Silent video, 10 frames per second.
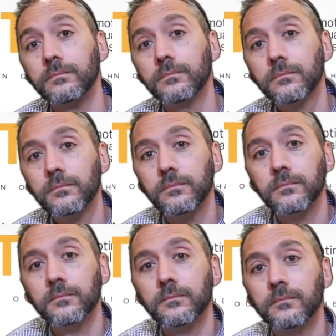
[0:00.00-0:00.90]

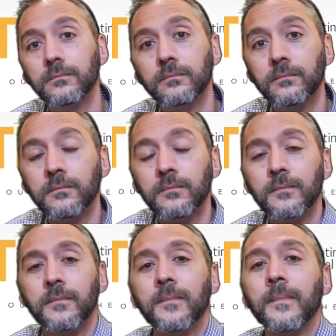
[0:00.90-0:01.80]

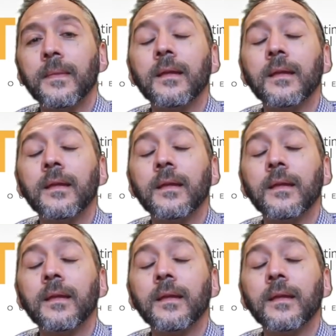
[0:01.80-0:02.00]
Nobody speaks.